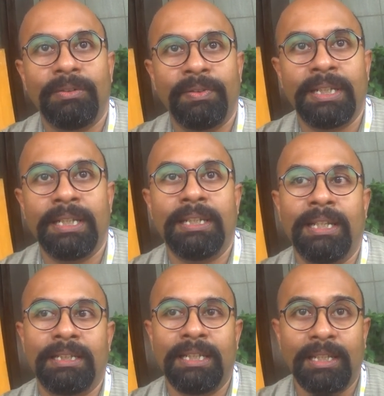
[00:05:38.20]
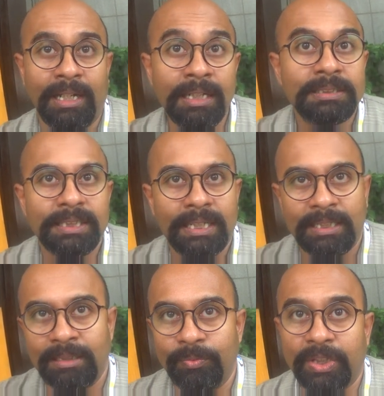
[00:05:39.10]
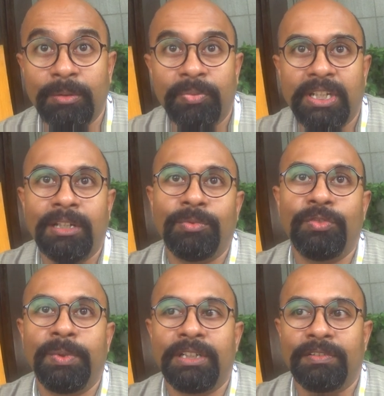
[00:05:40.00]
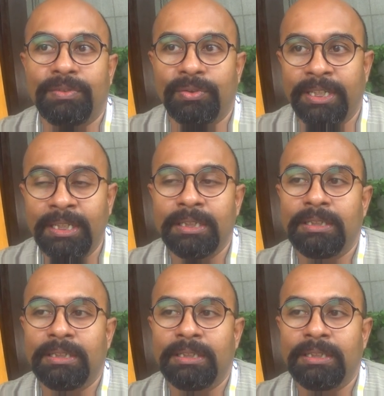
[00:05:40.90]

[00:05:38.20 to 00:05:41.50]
were in, like the LUGs and the Wikipedia movement of today,